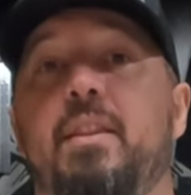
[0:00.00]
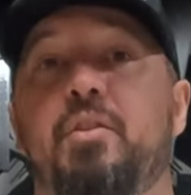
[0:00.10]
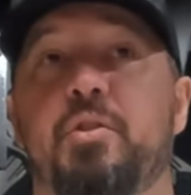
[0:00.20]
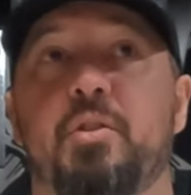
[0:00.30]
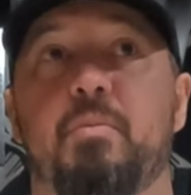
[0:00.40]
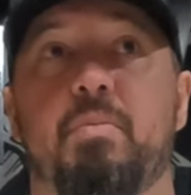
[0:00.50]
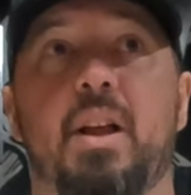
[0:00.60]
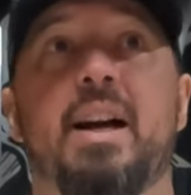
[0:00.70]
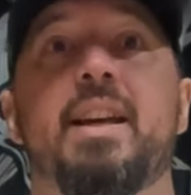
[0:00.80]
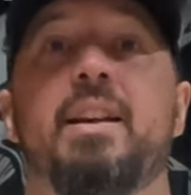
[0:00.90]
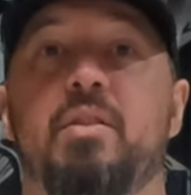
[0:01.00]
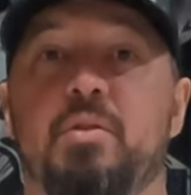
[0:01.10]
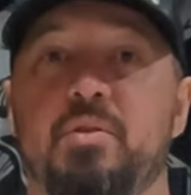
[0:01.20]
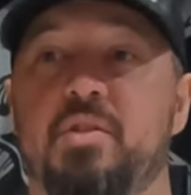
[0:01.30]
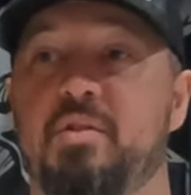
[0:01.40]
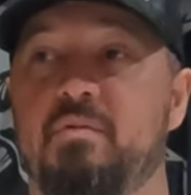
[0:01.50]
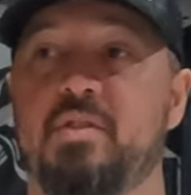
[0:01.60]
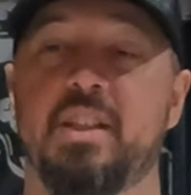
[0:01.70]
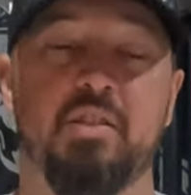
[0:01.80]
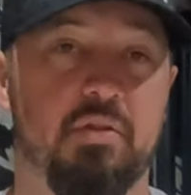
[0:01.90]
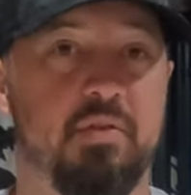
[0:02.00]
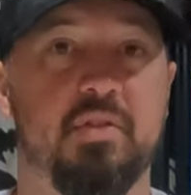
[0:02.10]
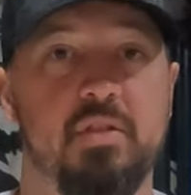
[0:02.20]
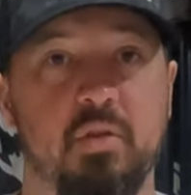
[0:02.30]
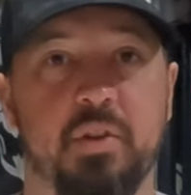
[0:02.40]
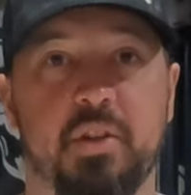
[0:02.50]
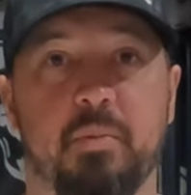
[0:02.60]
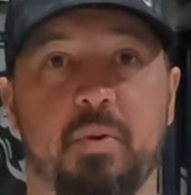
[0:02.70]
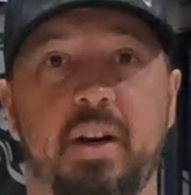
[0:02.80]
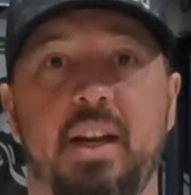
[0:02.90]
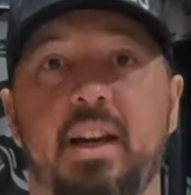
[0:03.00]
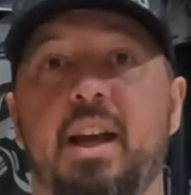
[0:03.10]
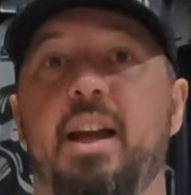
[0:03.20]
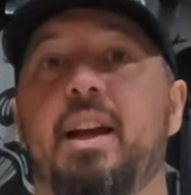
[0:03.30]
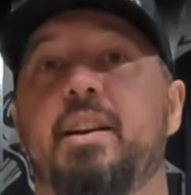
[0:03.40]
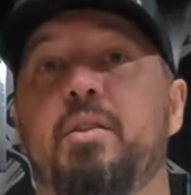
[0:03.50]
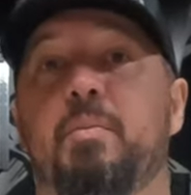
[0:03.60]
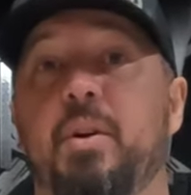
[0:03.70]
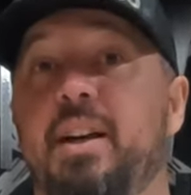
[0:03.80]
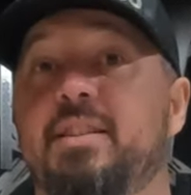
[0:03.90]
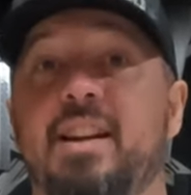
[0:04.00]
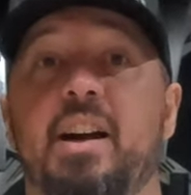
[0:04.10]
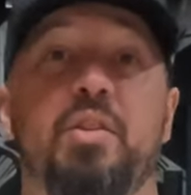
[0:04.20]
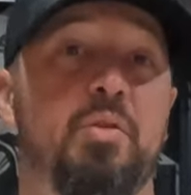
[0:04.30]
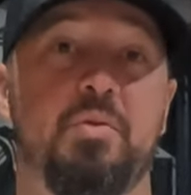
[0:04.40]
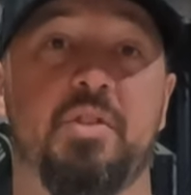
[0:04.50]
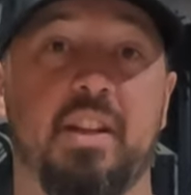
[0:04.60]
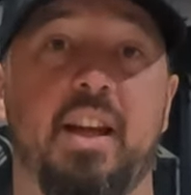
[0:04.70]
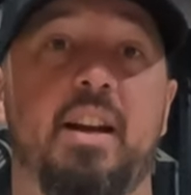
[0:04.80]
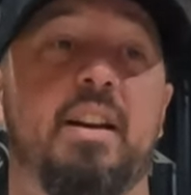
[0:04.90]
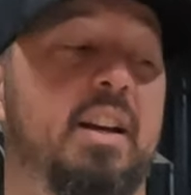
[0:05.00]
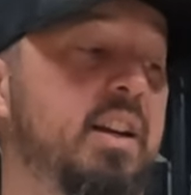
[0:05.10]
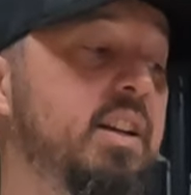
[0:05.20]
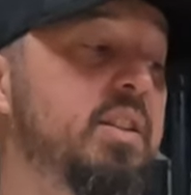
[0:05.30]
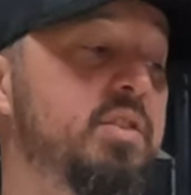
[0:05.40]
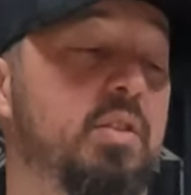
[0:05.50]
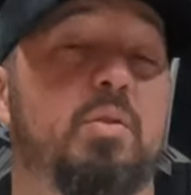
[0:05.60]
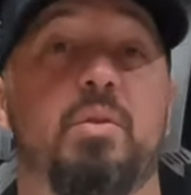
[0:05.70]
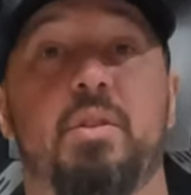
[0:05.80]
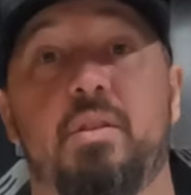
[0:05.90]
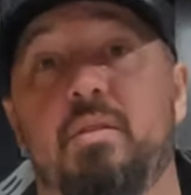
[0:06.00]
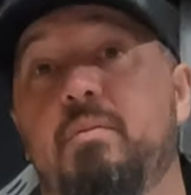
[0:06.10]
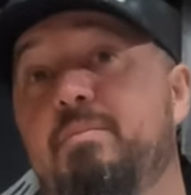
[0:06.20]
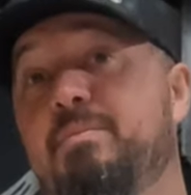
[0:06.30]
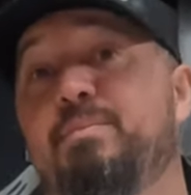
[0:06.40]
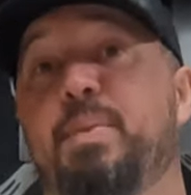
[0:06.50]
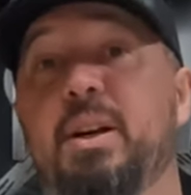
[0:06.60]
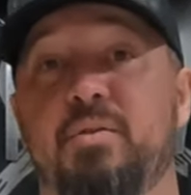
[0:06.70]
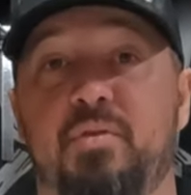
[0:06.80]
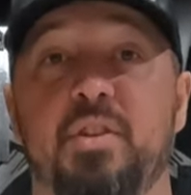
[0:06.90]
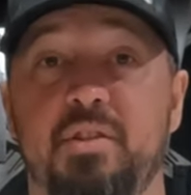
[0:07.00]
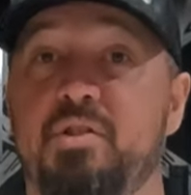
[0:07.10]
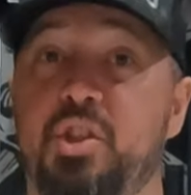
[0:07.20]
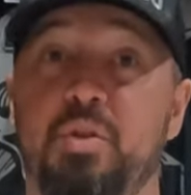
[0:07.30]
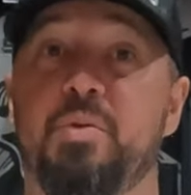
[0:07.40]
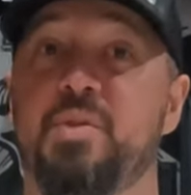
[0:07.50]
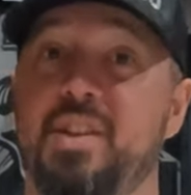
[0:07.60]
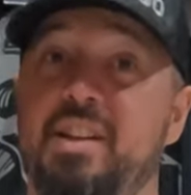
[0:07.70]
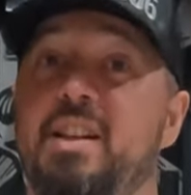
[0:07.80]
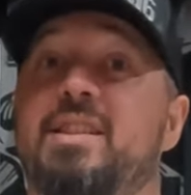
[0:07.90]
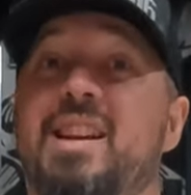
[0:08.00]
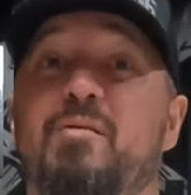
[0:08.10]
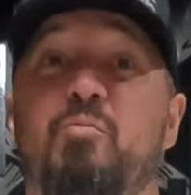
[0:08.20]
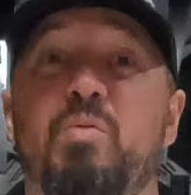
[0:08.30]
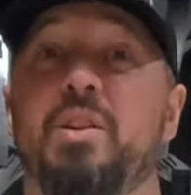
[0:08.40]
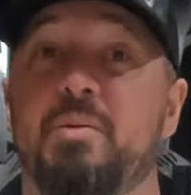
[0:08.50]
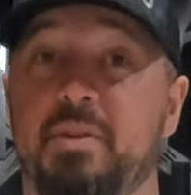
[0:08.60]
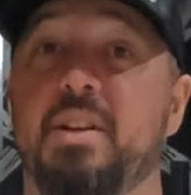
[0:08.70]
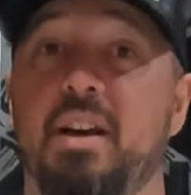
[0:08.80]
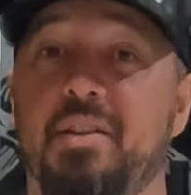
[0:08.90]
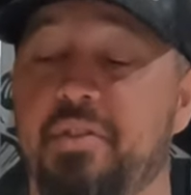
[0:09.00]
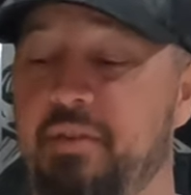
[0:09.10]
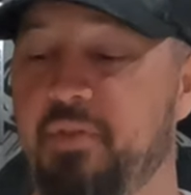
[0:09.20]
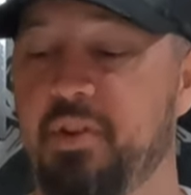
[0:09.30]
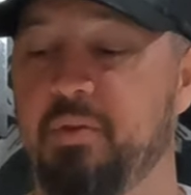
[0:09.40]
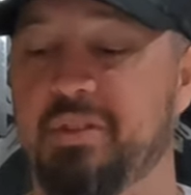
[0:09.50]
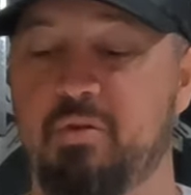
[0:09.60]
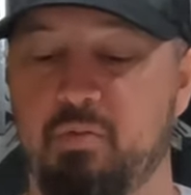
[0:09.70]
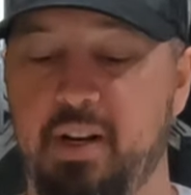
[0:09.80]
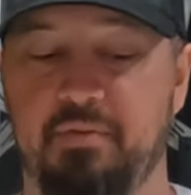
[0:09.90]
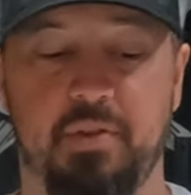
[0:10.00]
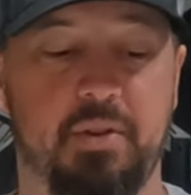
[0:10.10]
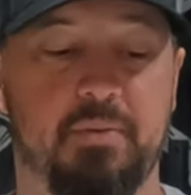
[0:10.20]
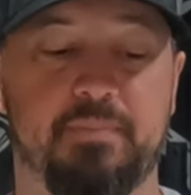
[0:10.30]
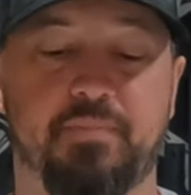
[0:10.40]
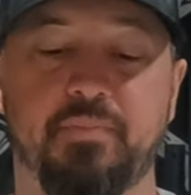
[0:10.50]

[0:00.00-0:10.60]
you're blocking those signals going to your brain, and your brain's not used to that. So barefoot shoes is really, really healthy for you. It's great for you.